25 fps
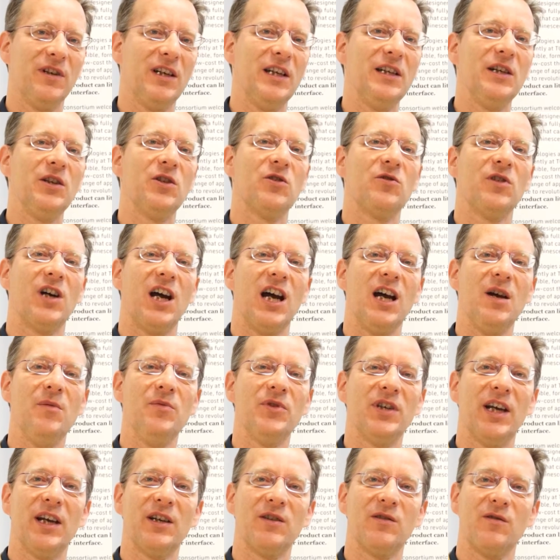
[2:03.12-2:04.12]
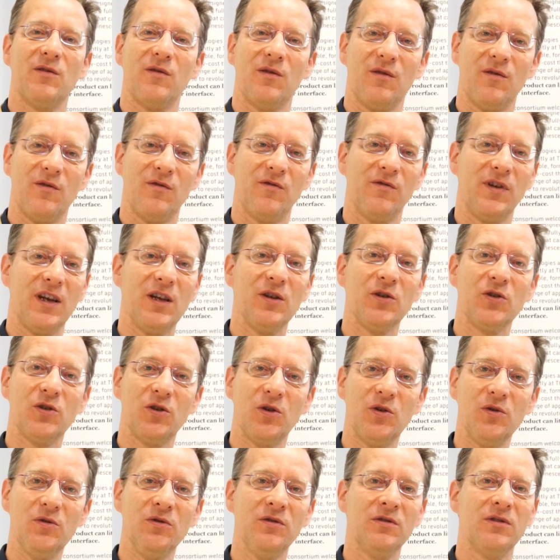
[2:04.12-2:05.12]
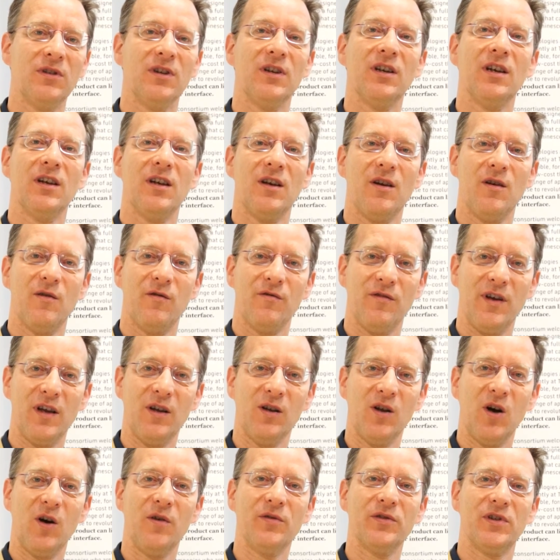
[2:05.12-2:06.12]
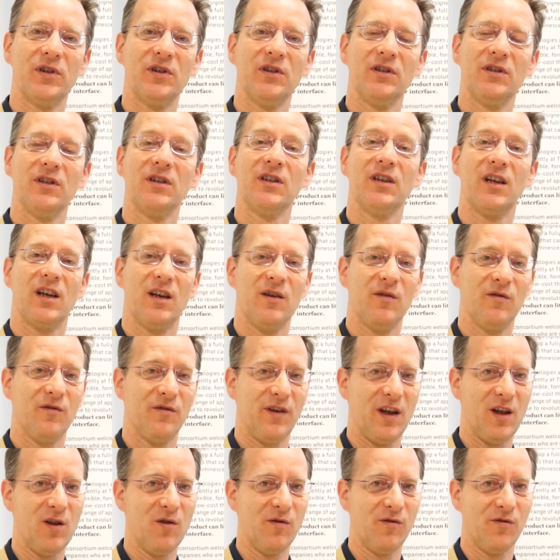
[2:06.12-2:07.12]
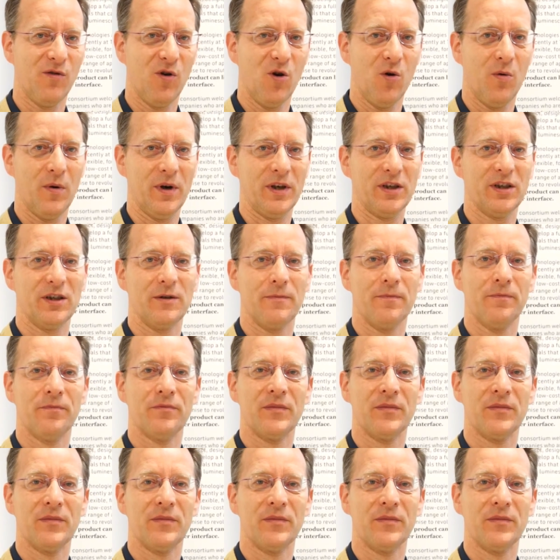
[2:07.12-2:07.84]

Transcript: Valley describes as fail soon, fail often, and fail forward.